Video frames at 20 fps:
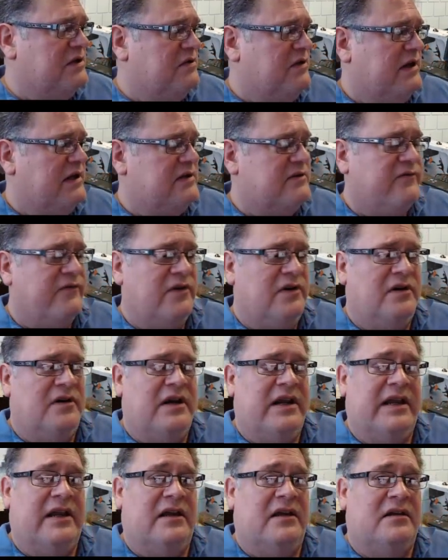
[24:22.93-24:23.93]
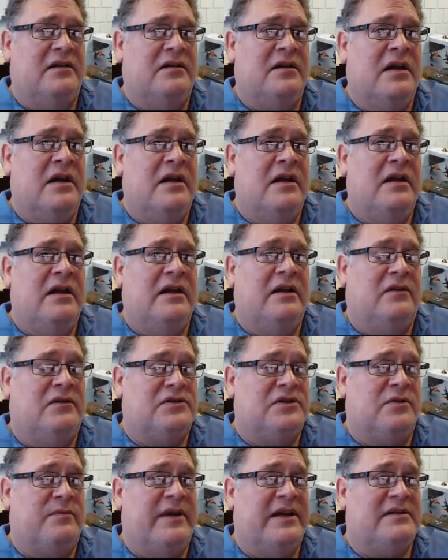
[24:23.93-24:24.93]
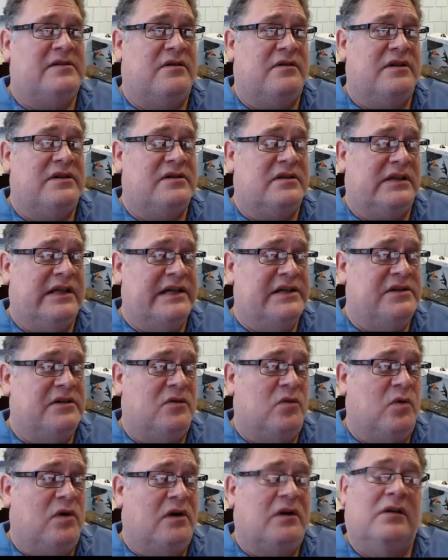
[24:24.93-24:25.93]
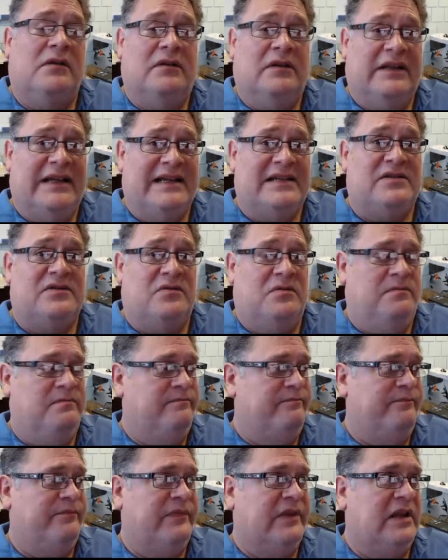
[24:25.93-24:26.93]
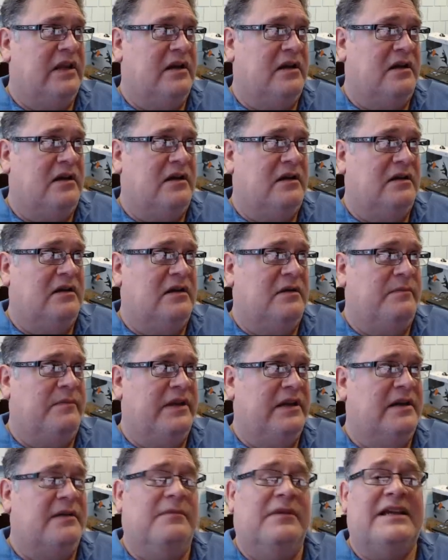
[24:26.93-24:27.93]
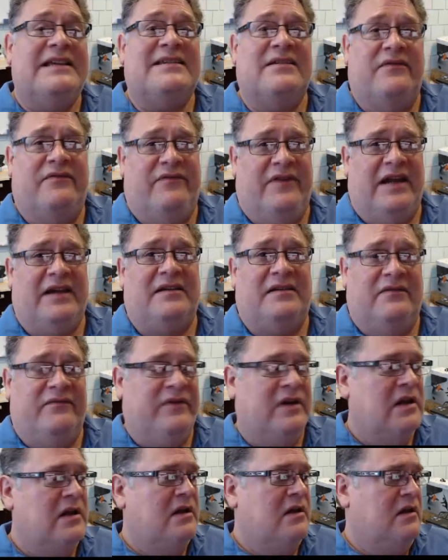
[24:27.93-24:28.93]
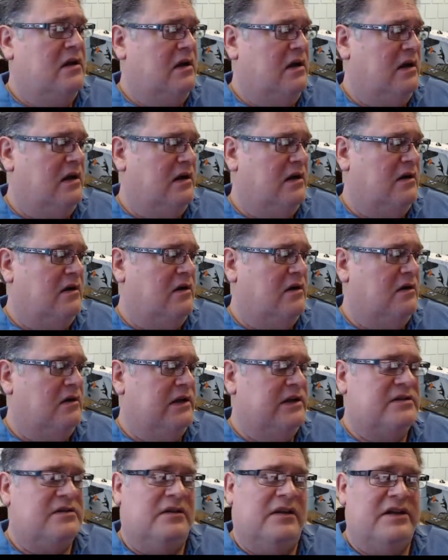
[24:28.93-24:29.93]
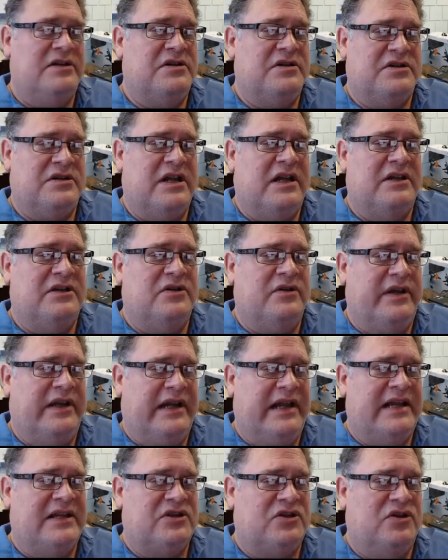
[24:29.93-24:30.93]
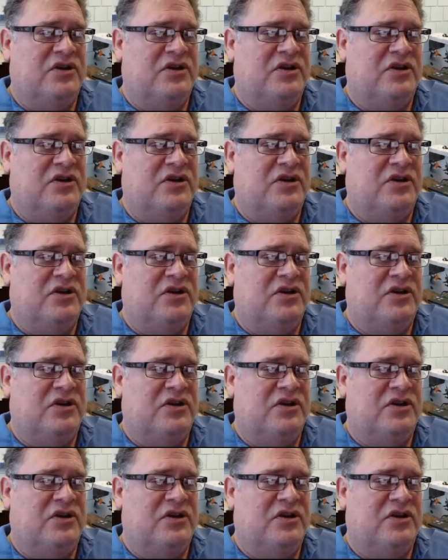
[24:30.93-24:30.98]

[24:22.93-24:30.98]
transfer, and it also makes our insulation work become less effective. Our insulation is not doing as